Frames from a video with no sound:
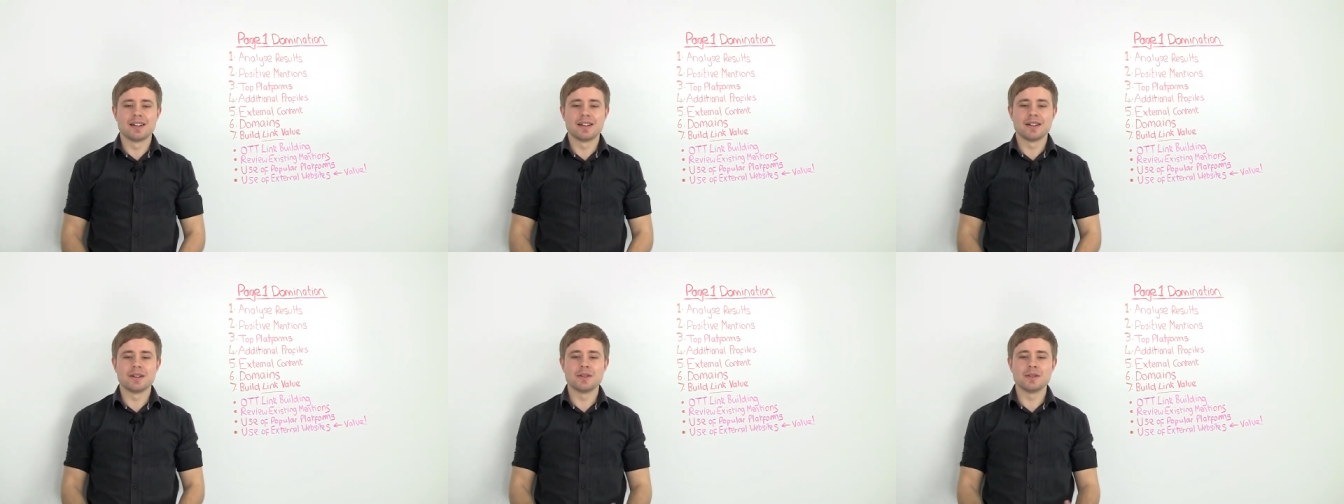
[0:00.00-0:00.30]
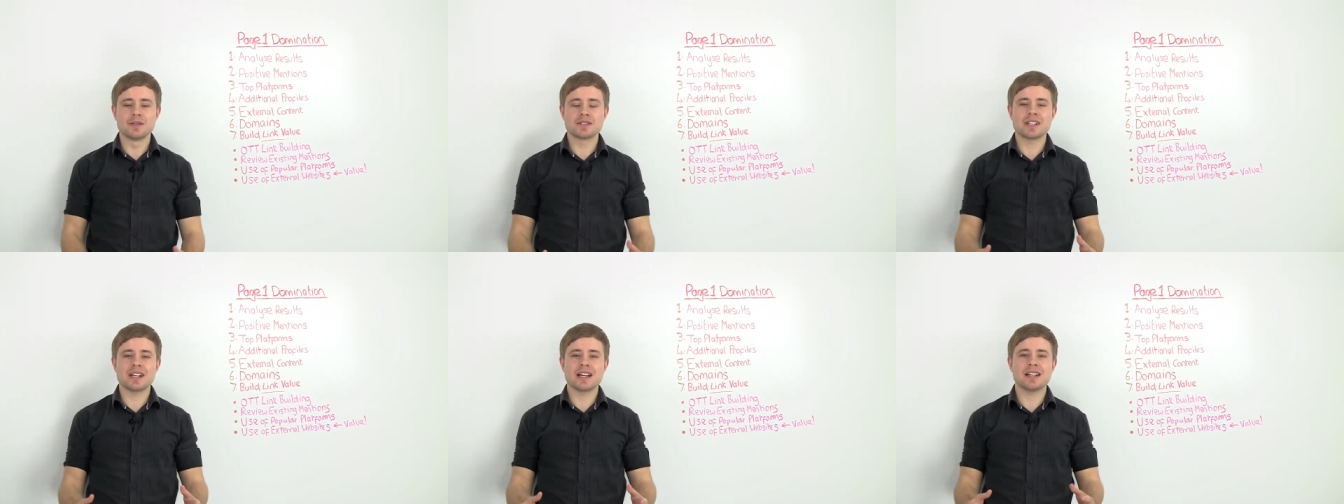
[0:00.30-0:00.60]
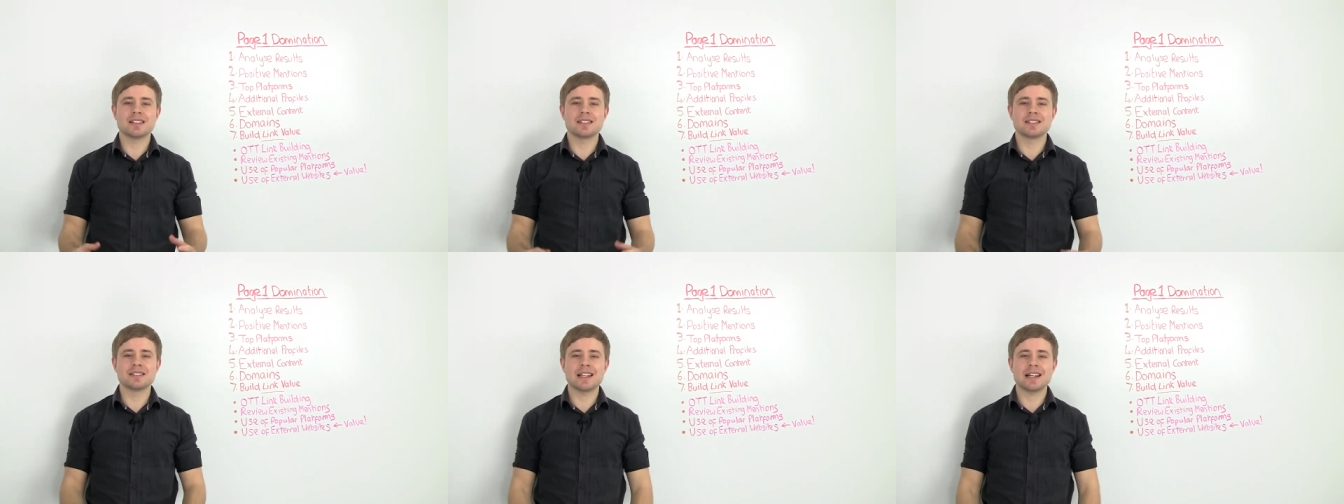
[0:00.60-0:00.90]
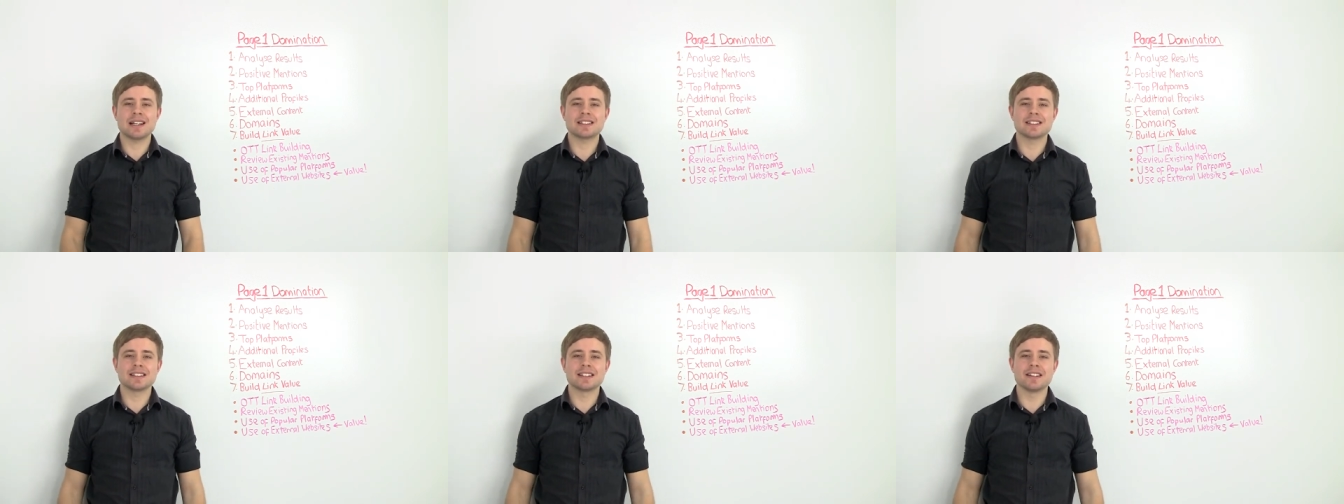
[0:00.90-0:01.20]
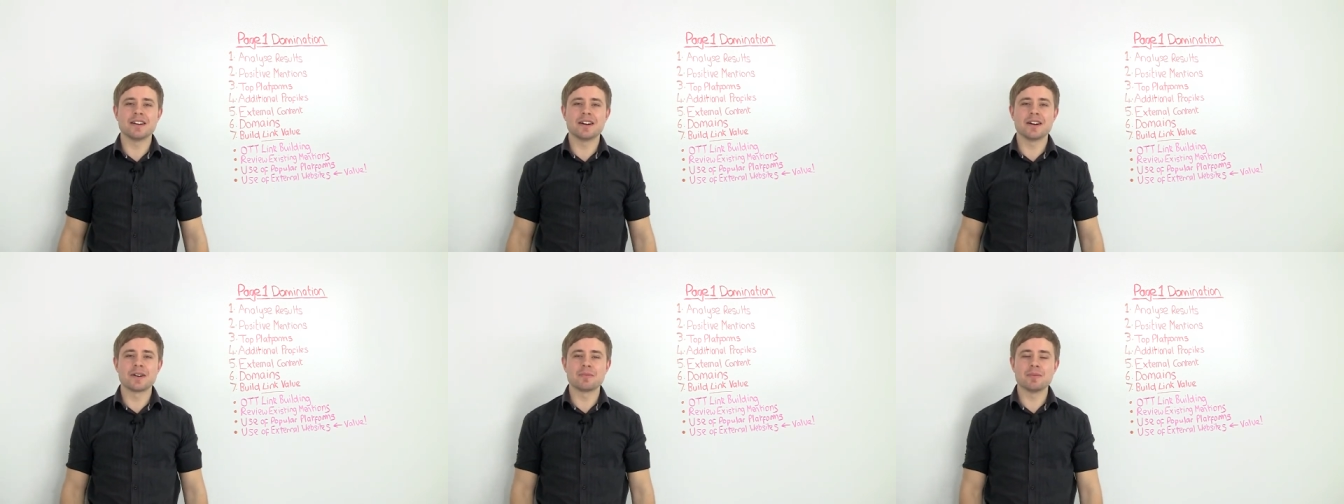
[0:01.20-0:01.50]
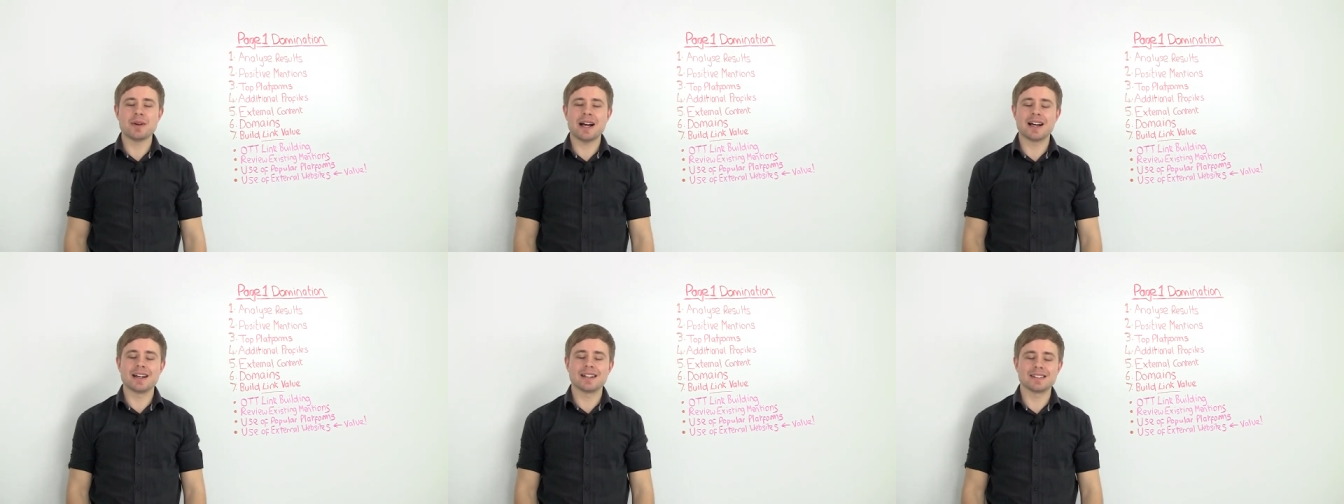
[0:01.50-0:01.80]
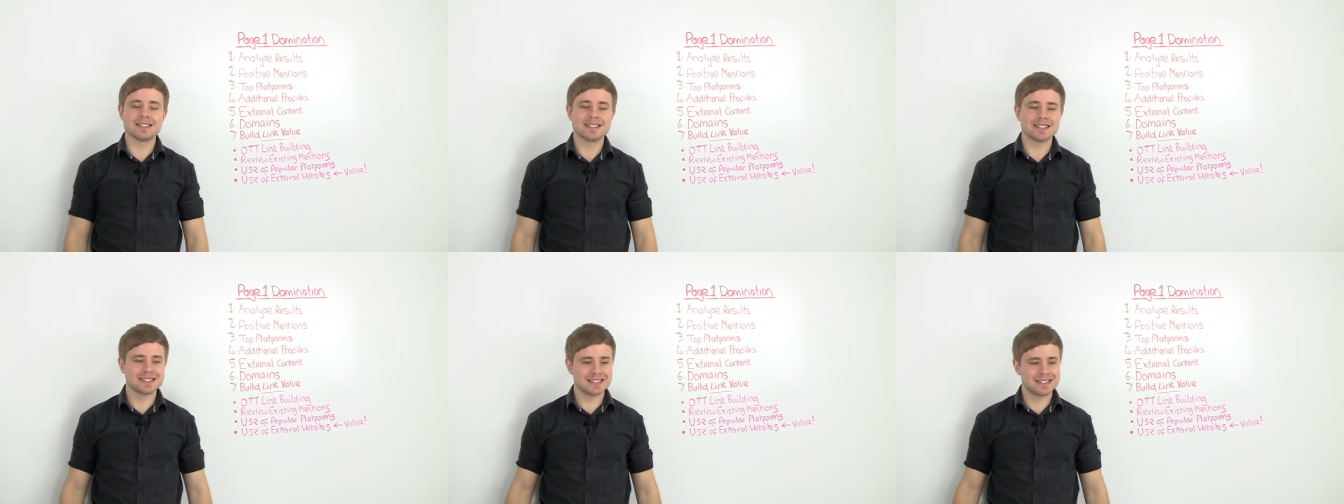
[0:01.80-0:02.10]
who's that dashing young man